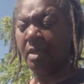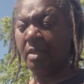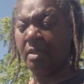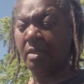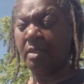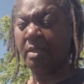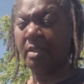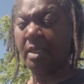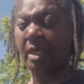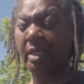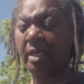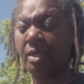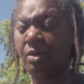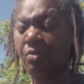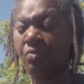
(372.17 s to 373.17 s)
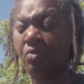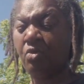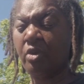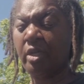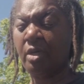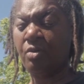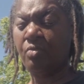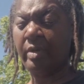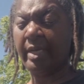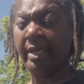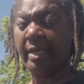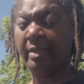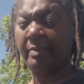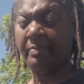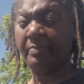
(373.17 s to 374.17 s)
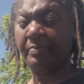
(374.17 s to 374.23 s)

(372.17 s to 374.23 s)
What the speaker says: Suck in a royal way.